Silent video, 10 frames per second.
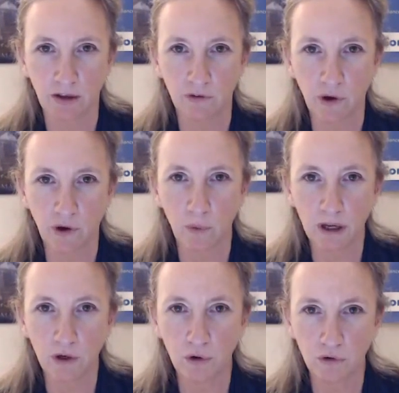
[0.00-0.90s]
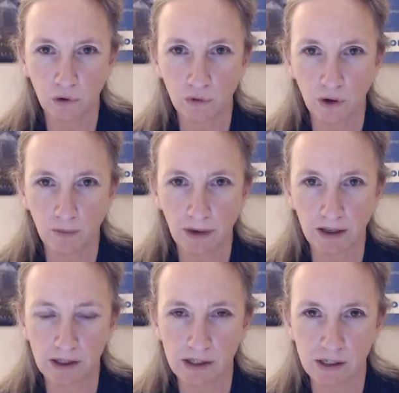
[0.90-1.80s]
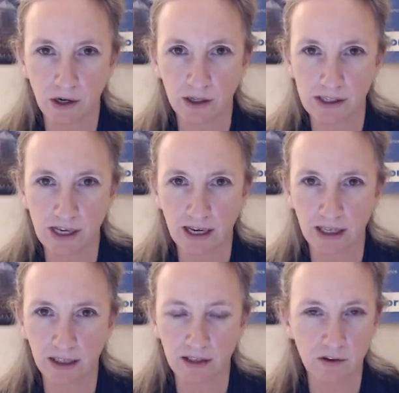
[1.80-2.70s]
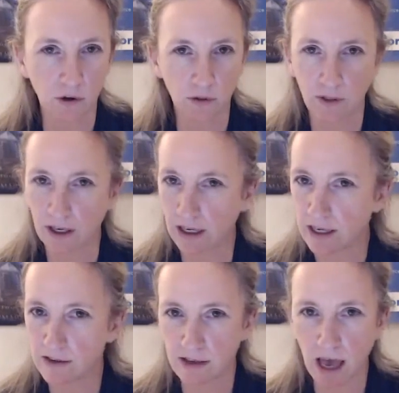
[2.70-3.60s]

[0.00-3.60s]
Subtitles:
So when you do come out and start saying this whole thing is